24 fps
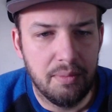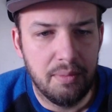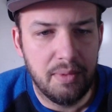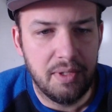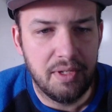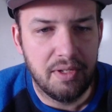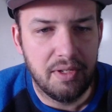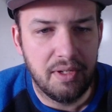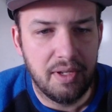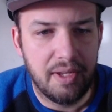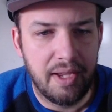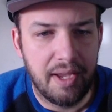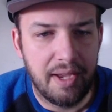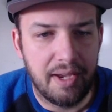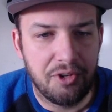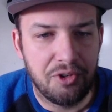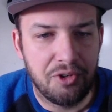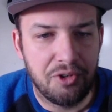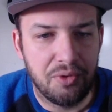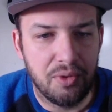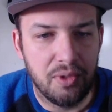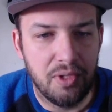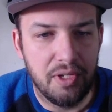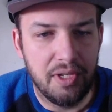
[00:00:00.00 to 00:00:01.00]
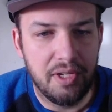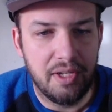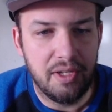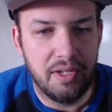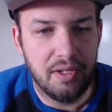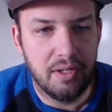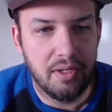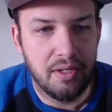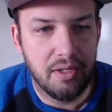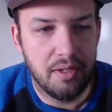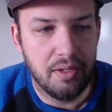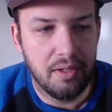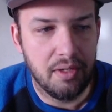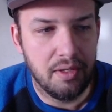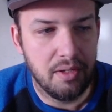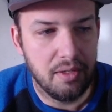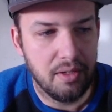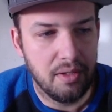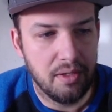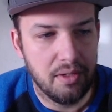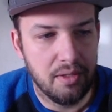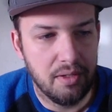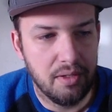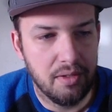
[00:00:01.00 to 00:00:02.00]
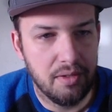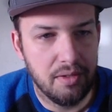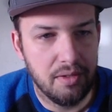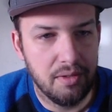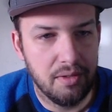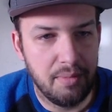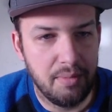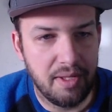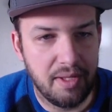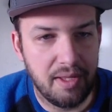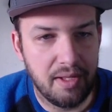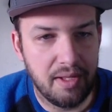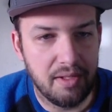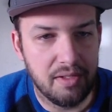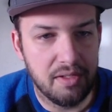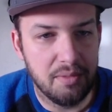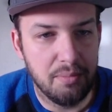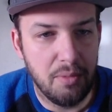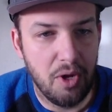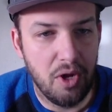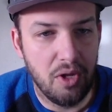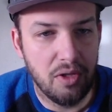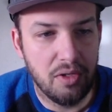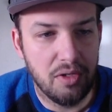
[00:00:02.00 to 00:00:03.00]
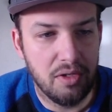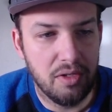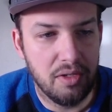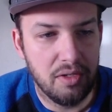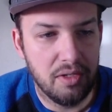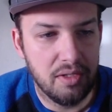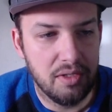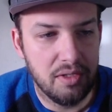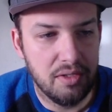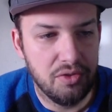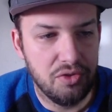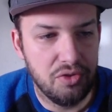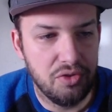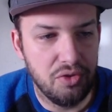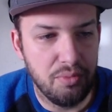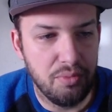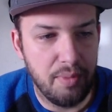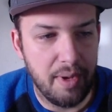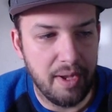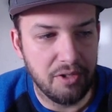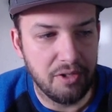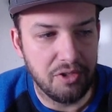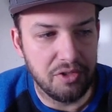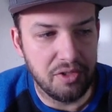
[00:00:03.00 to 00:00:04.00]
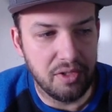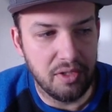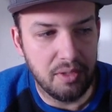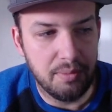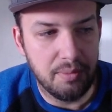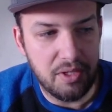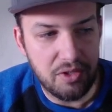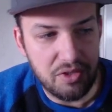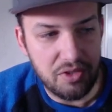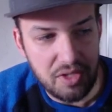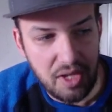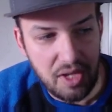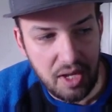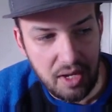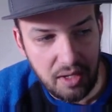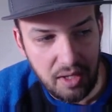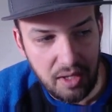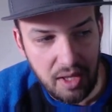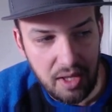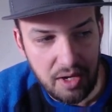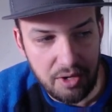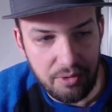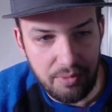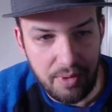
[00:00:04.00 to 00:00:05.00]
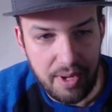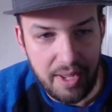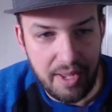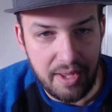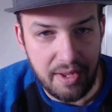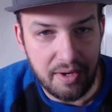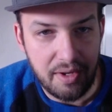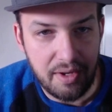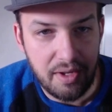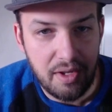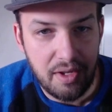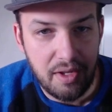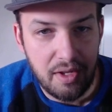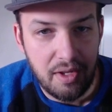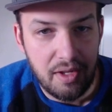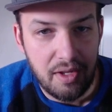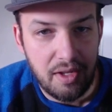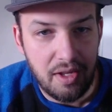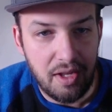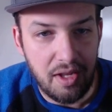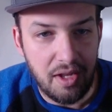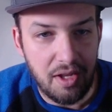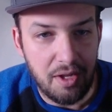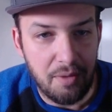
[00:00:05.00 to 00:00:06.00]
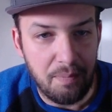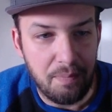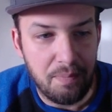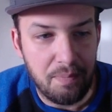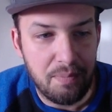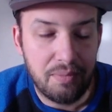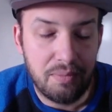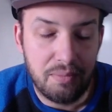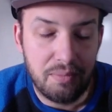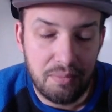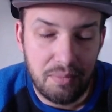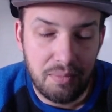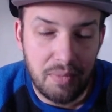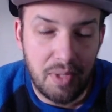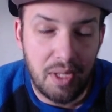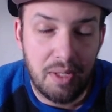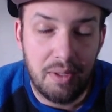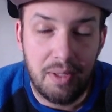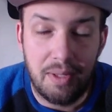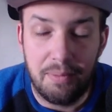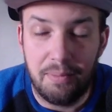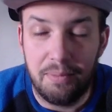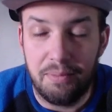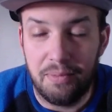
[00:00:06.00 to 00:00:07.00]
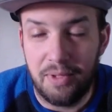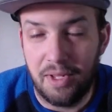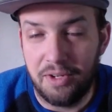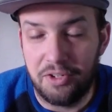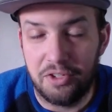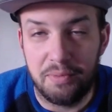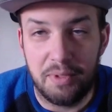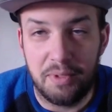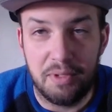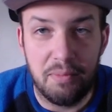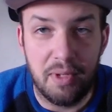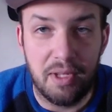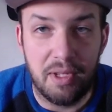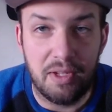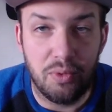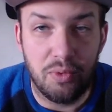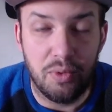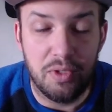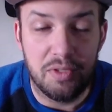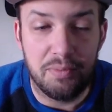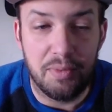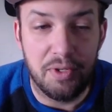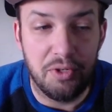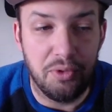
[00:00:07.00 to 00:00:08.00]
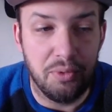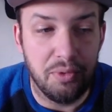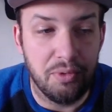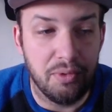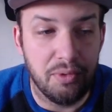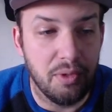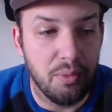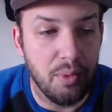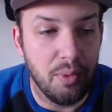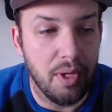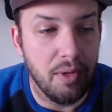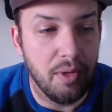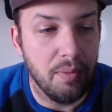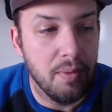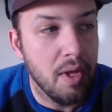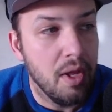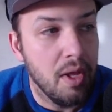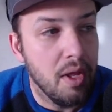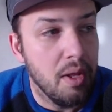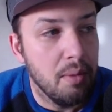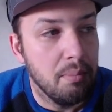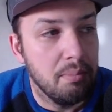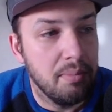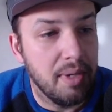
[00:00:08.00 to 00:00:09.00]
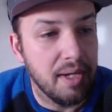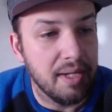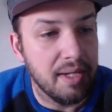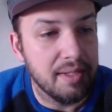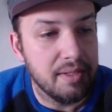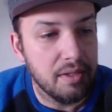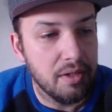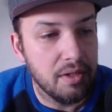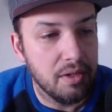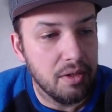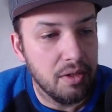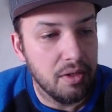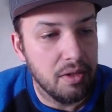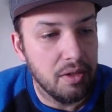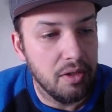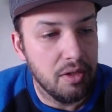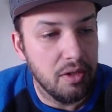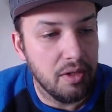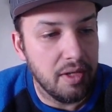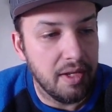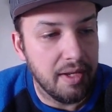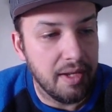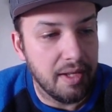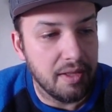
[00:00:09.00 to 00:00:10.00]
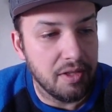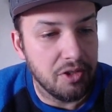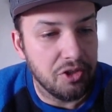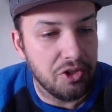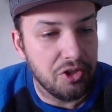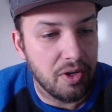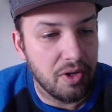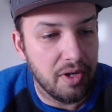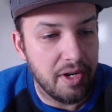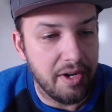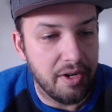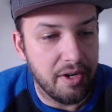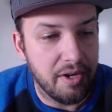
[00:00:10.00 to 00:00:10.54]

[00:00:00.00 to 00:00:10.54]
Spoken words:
me actually make that smaller, zoom out just a little bit. There's not a lot of red. That just means Bitcoin's been doing really well. But looking at the chart